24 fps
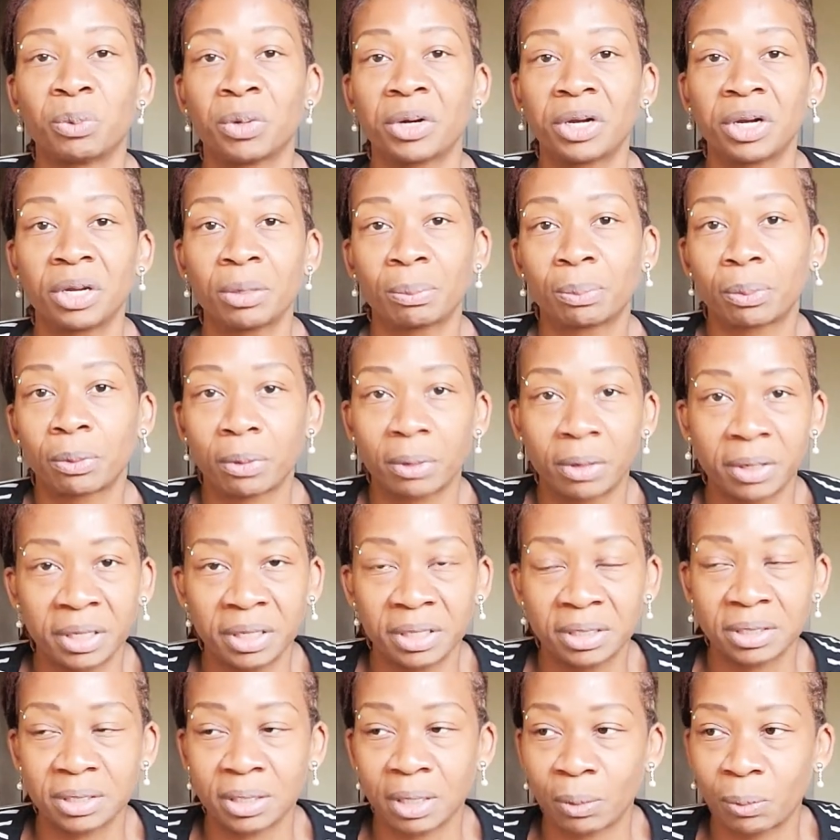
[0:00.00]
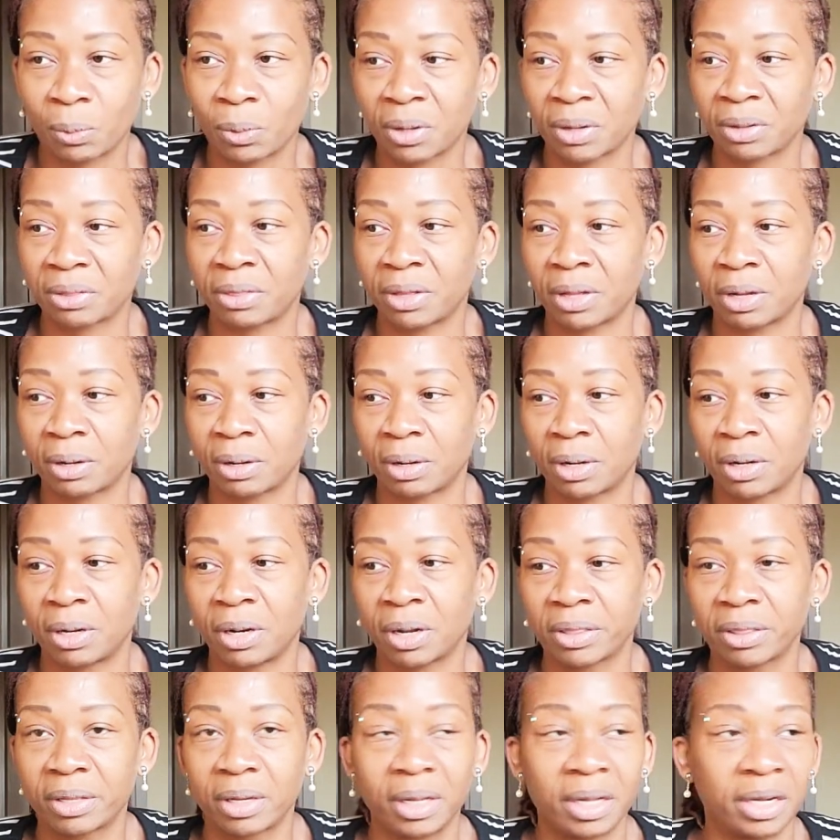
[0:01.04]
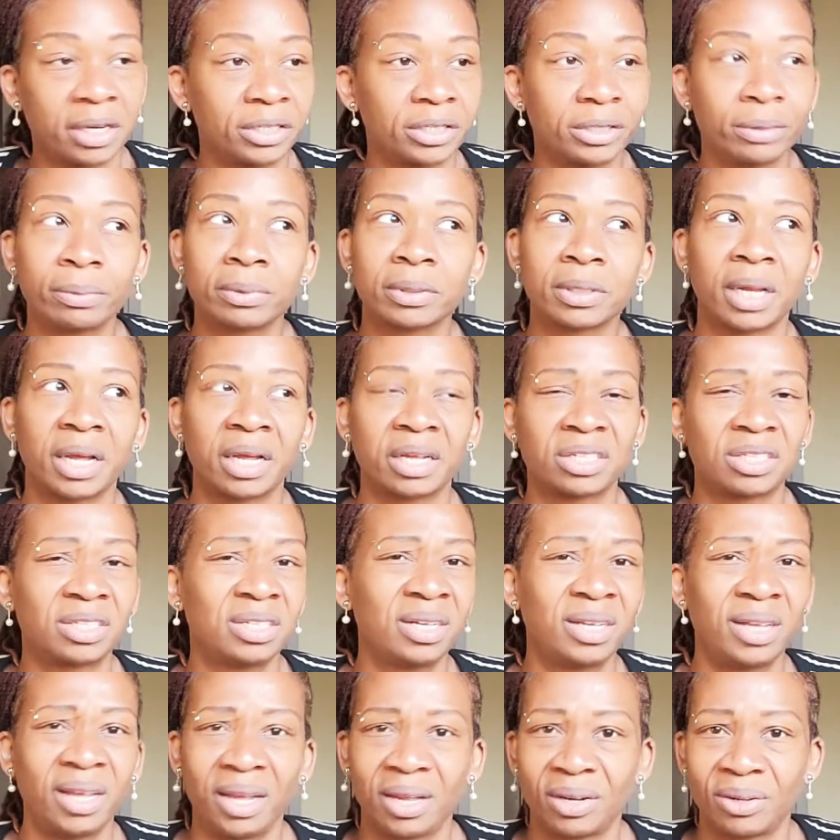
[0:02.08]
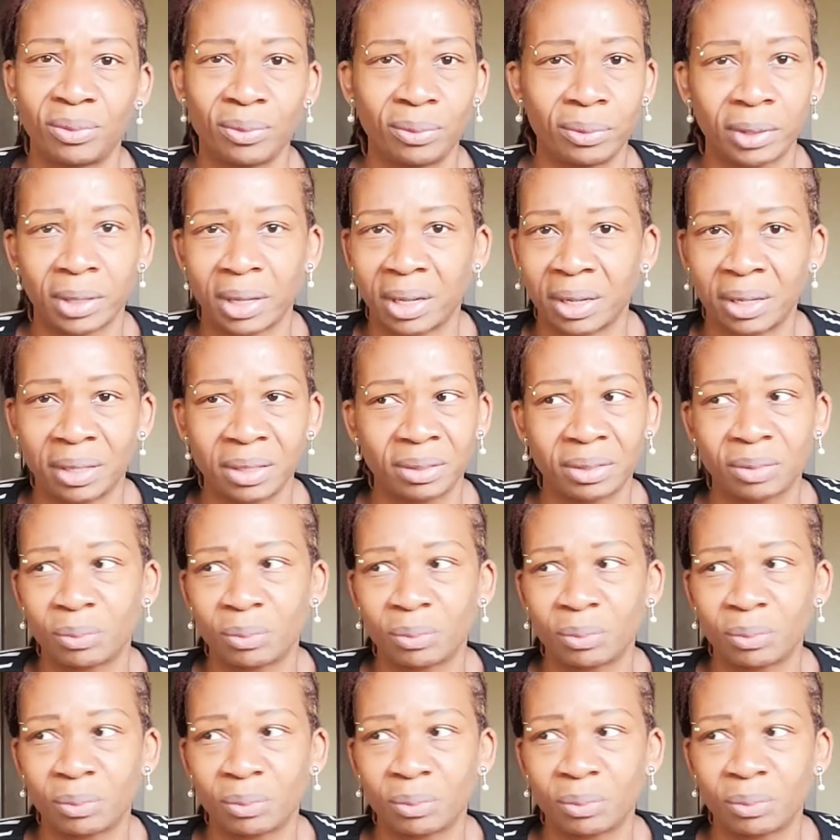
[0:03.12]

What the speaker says: One of the employees that worked there, another lady, she was like, she can't do that.